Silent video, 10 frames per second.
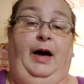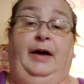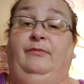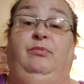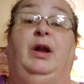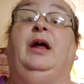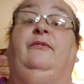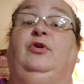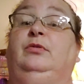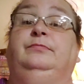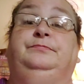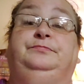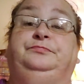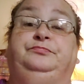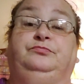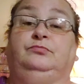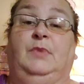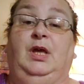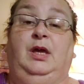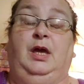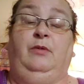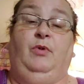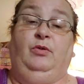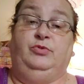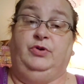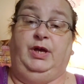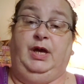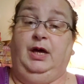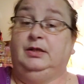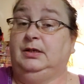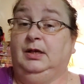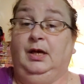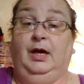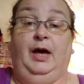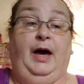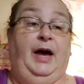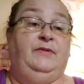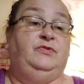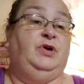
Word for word: out of whatever. He won't drink it. I've